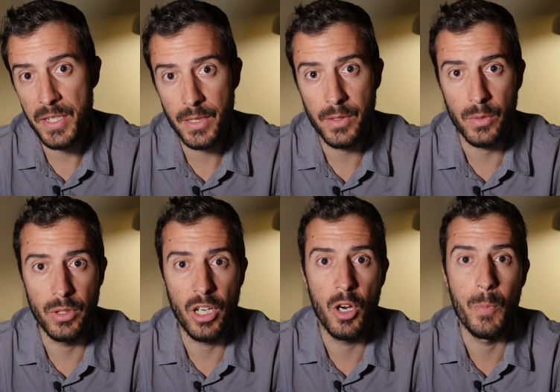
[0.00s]
or
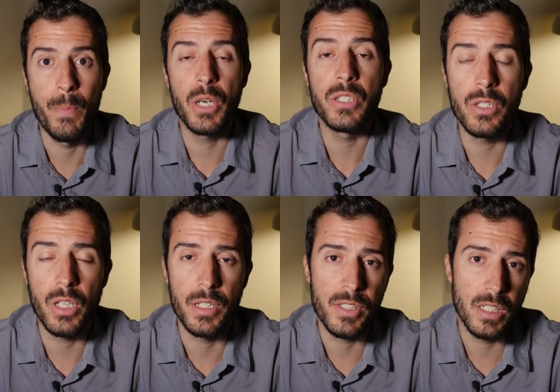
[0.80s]
how much a
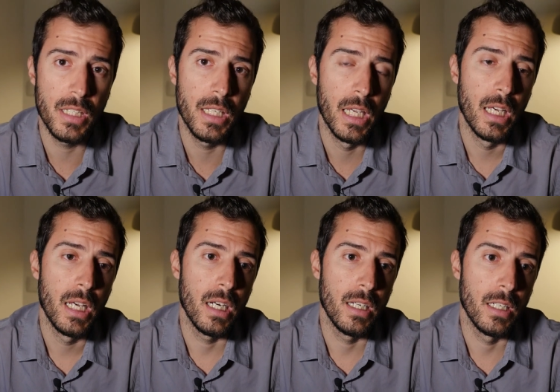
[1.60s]
city
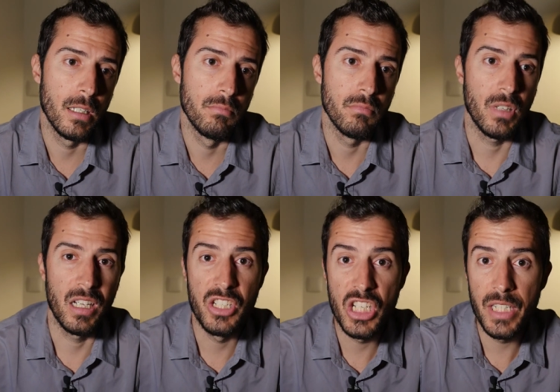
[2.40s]
um,
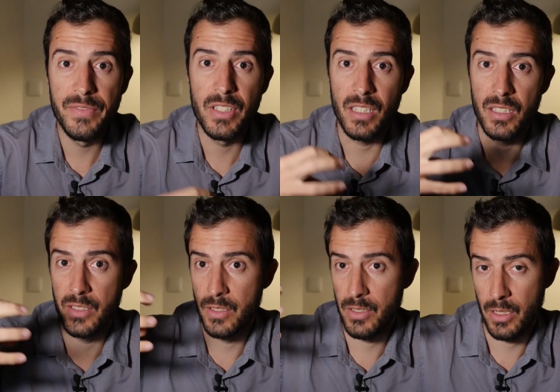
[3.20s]
achieves
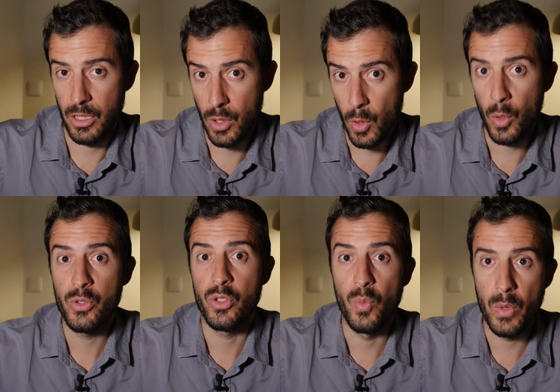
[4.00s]
its goals
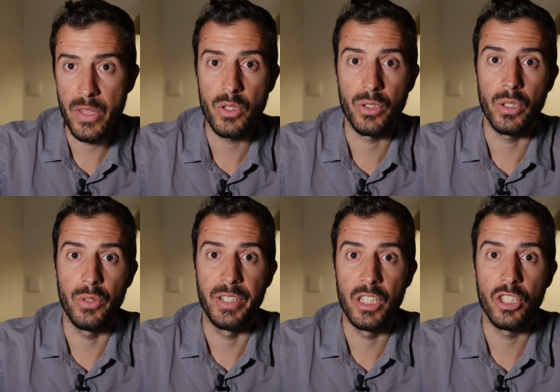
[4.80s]
with circular
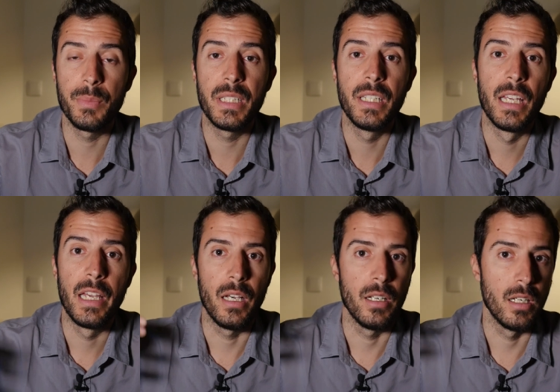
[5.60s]
economy
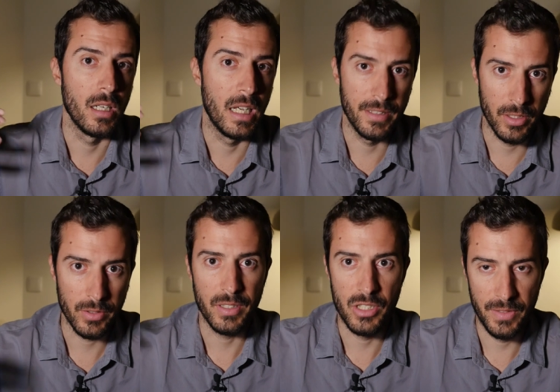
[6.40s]
uh, and not
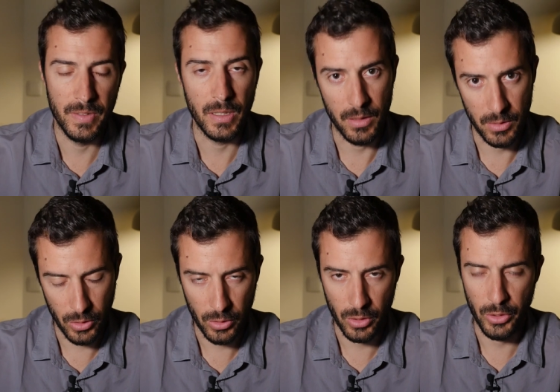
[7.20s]
achieving
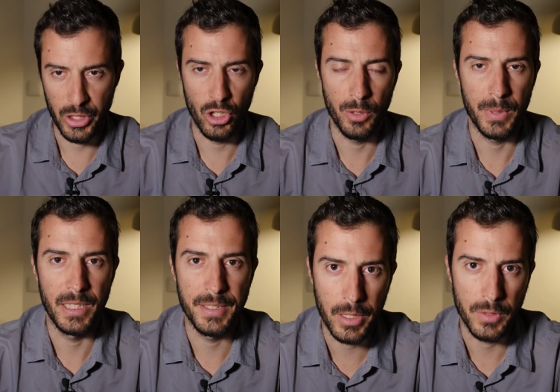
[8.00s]
circular economy in itself.